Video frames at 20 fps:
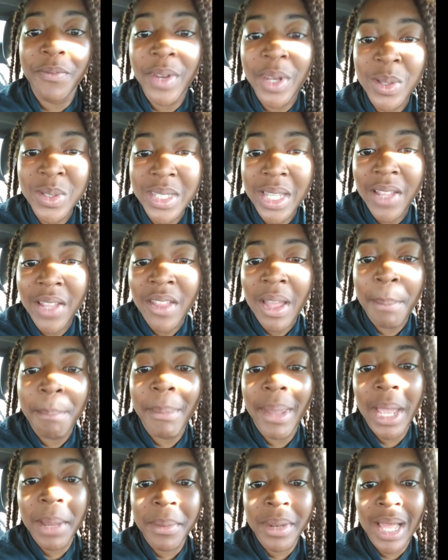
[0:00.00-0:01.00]
a video together. I
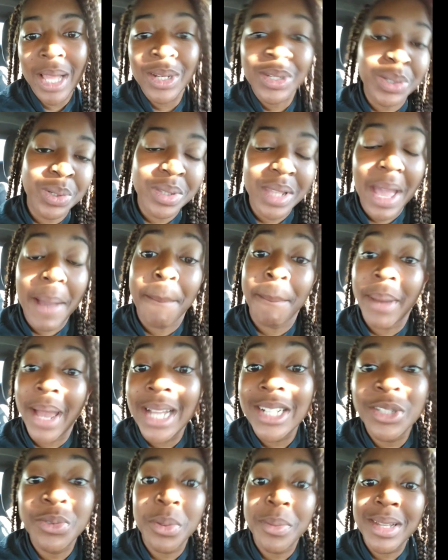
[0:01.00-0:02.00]
may or may not do that. But
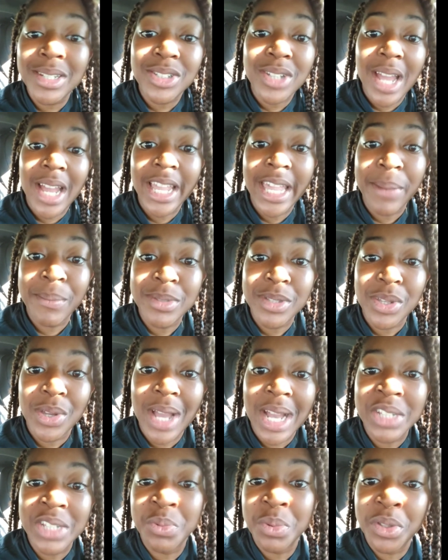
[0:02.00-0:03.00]
I just want to make sure I came to you
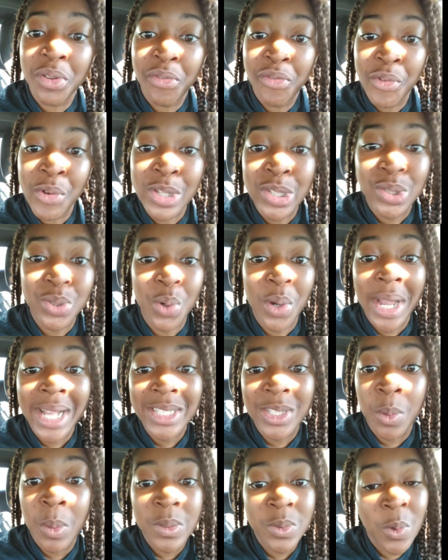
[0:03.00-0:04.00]
guys with the full story
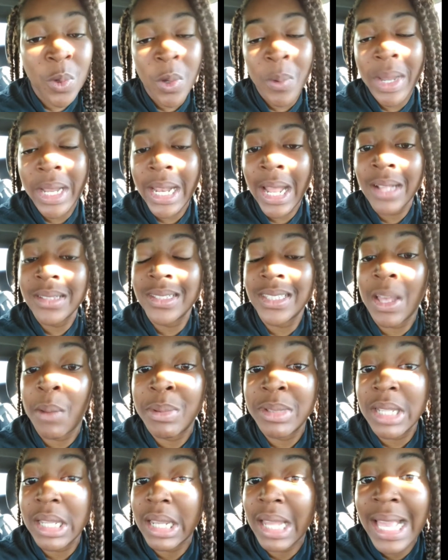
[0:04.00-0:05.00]
as to what's going on right now since I
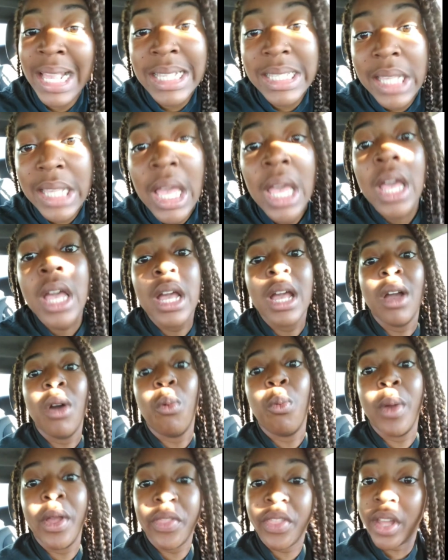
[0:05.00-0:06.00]
was late
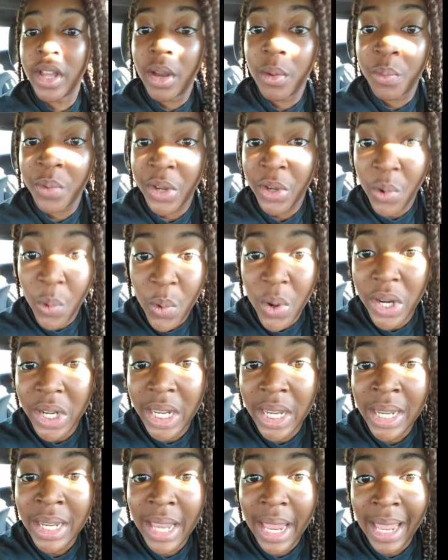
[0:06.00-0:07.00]
with
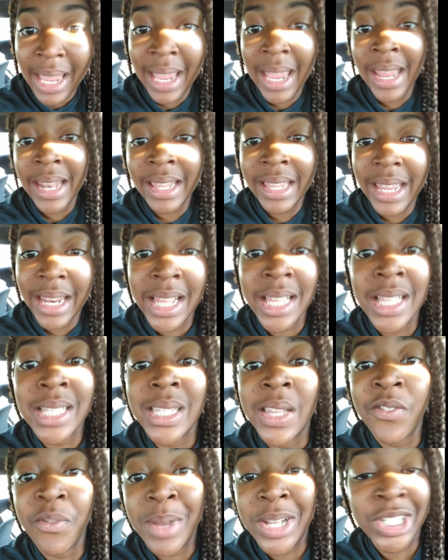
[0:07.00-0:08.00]
recording and getting this
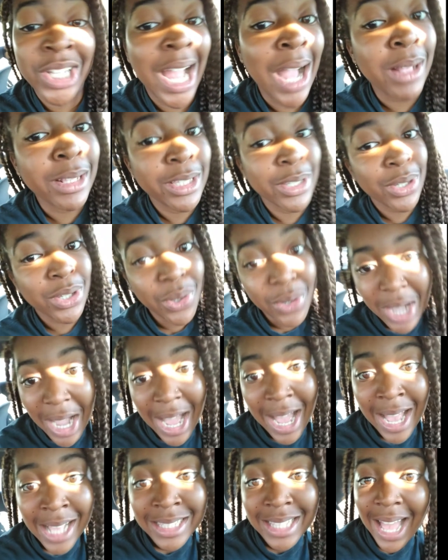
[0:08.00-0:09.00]
information out to you
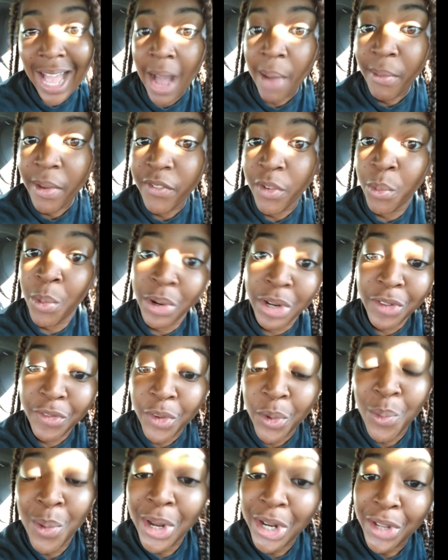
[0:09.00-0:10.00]
guys. I hope you have a
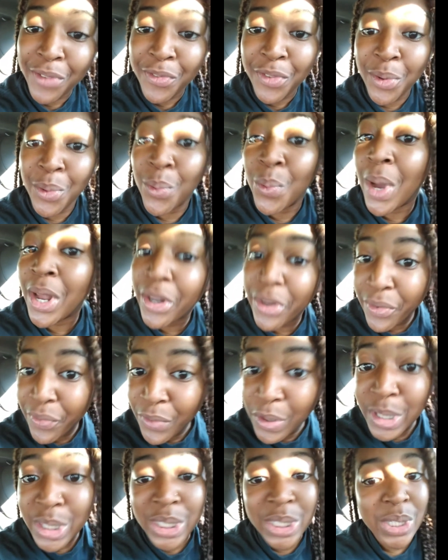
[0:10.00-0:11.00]
wonderful, wonderful,
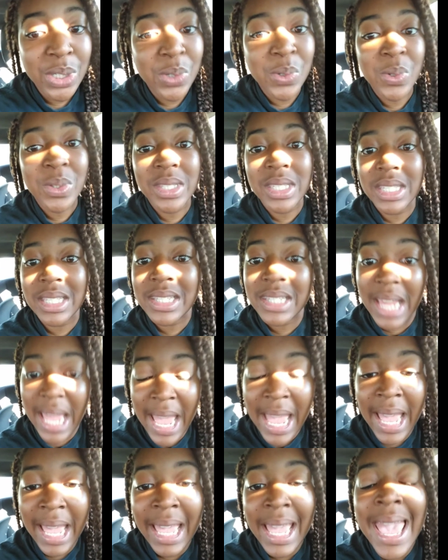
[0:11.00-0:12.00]
wonderful
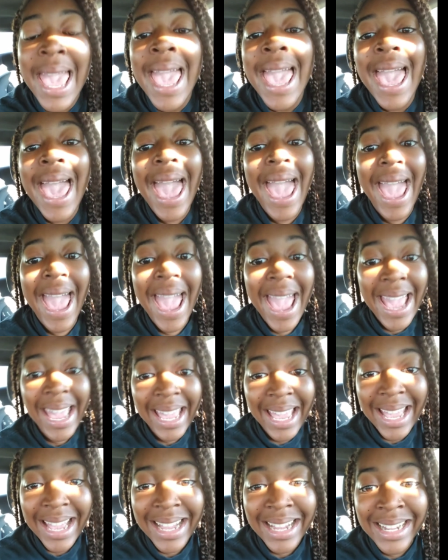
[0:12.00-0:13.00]
Tuesday.
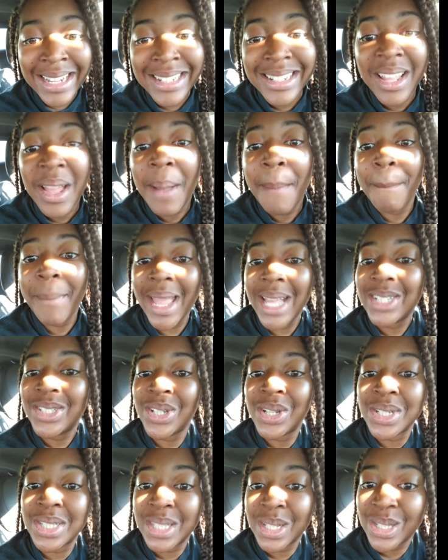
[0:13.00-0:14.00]
And make
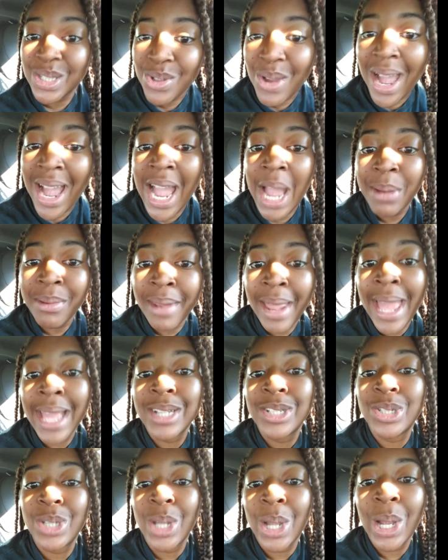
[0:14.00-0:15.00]
sure you subscribe,
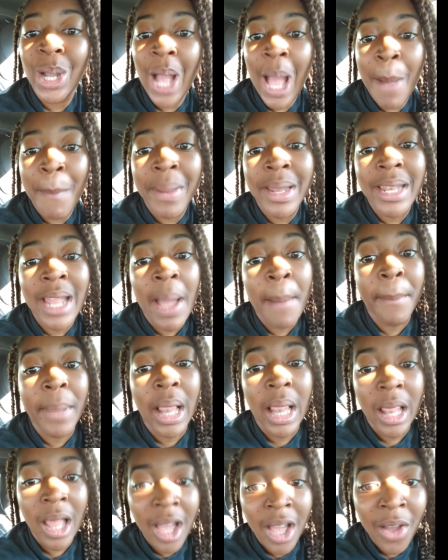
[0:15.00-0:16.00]
like, share, comment down
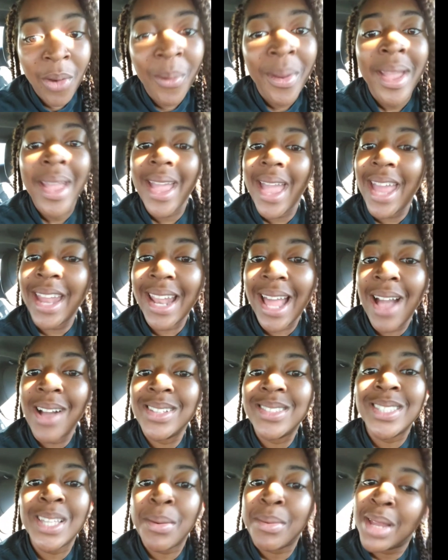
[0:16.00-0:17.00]
below. And
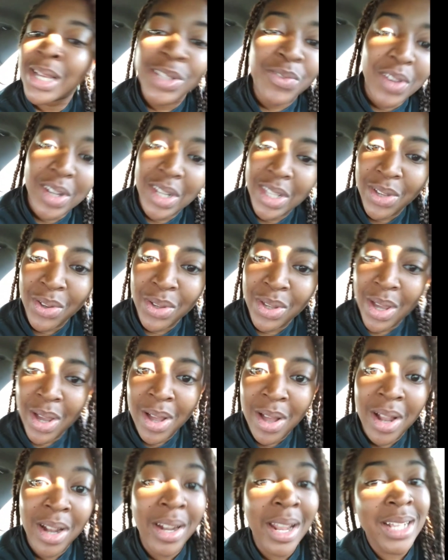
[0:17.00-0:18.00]
I'll see you in the next video,
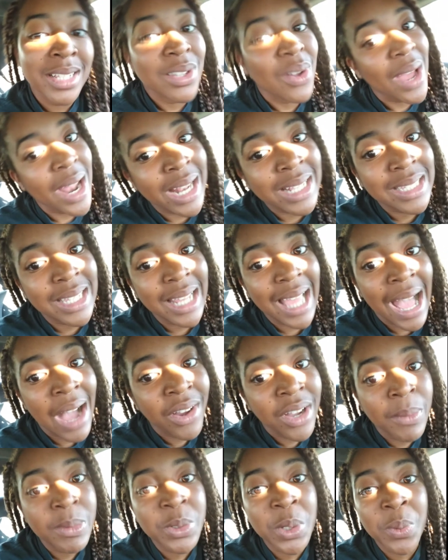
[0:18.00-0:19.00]
y'all. Let's go ahead and see the
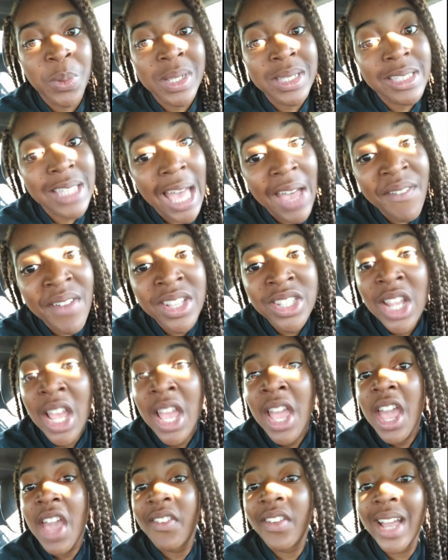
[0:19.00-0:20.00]
outcomes from Will Savage.
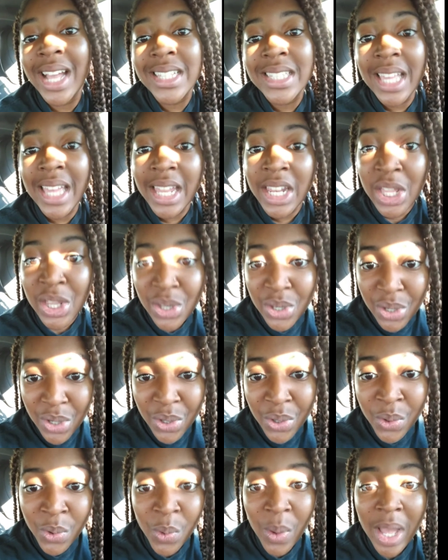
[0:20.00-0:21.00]
If you guys get any
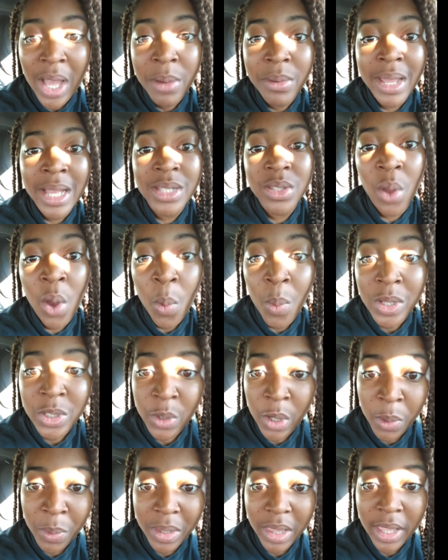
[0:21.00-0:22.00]
new updates on what's
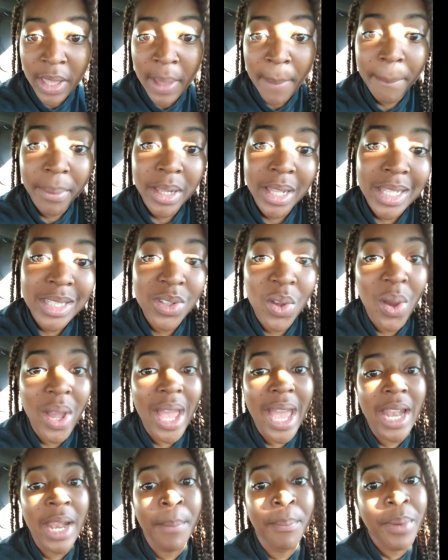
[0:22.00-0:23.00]
going on with him, please go
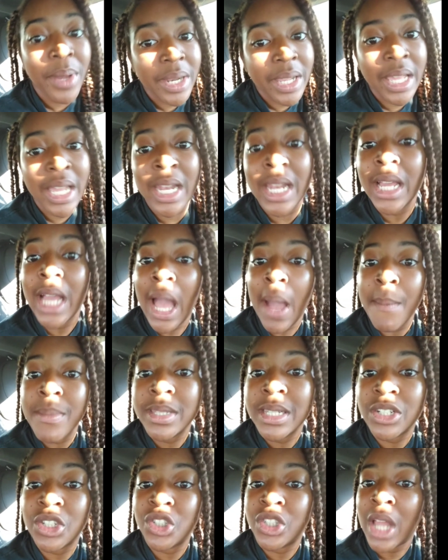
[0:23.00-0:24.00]
ahead and put it in the
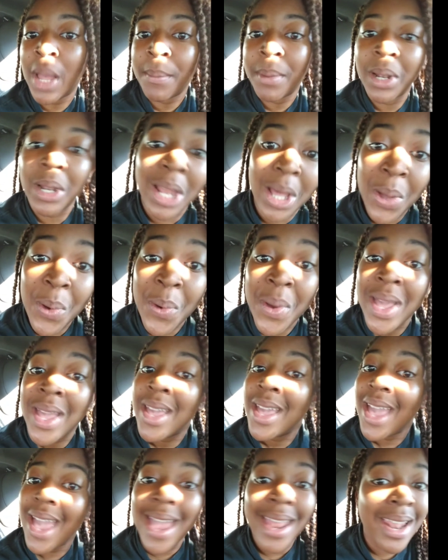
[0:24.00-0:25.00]
comment section down below.
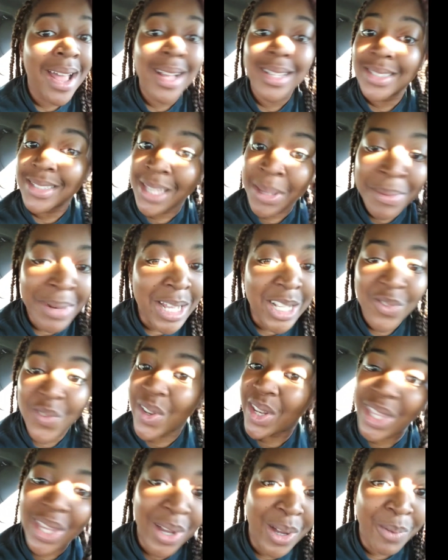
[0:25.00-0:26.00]
And I'll see you in the next
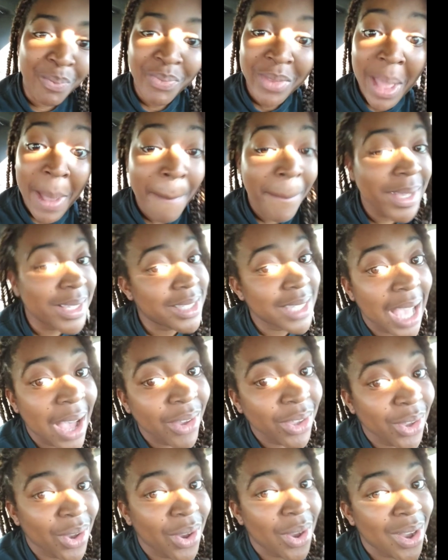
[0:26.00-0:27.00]
video. Peace
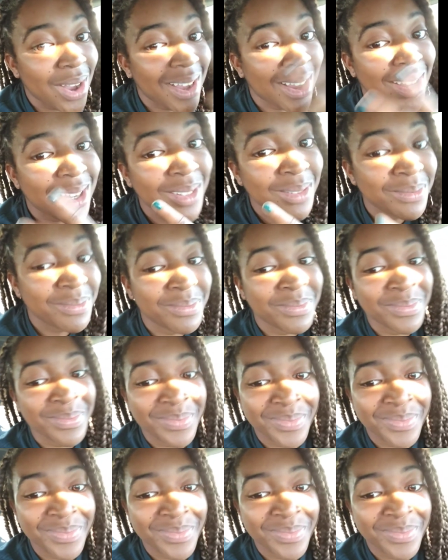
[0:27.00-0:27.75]
out, y'all.